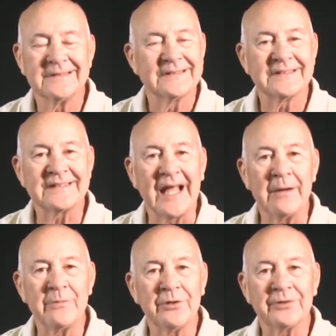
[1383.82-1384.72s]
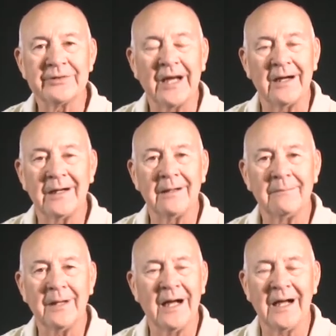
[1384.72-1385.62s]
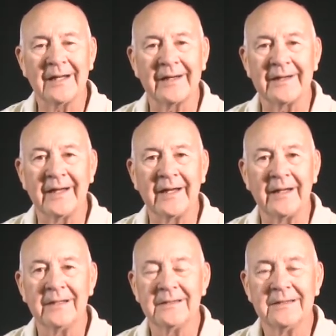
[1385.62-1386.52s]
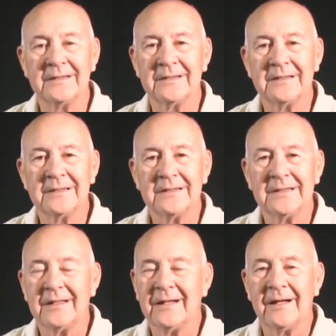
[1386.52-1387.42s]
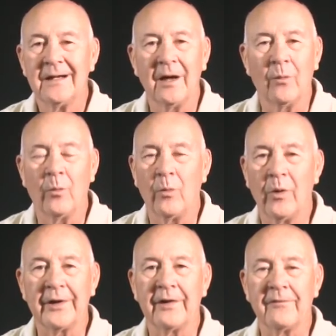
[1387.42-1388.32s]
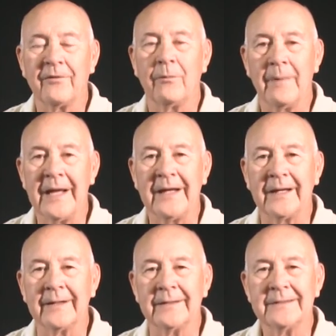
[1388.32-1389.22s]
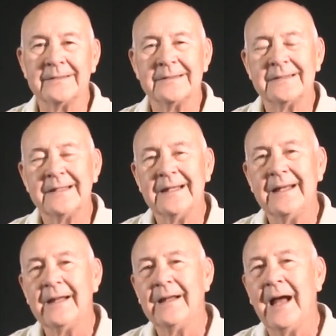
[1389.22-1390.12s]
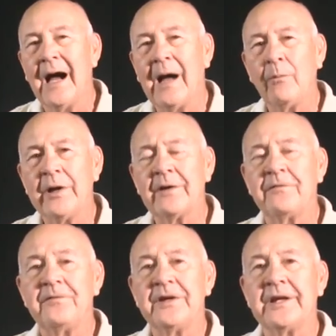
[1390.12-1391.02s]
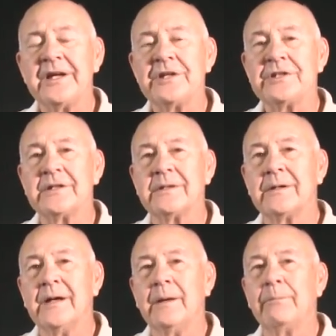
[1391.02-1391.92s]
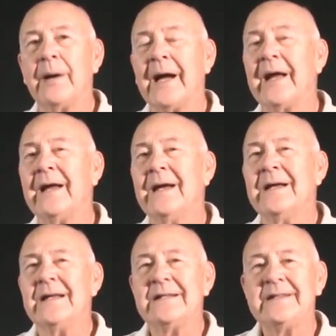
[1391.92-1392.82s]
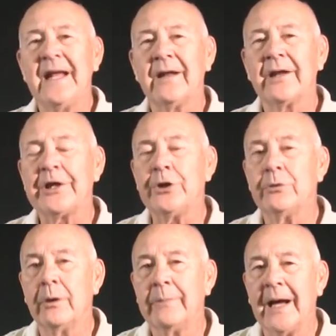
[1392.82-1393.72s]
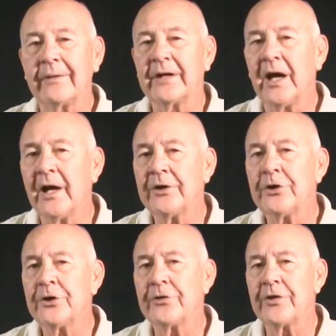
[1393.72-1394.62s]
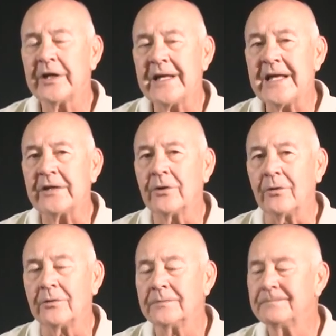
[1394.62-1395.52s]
Samuel Tom Holliday, a wonderful man. I want to finish by telling you about Under the Eagle.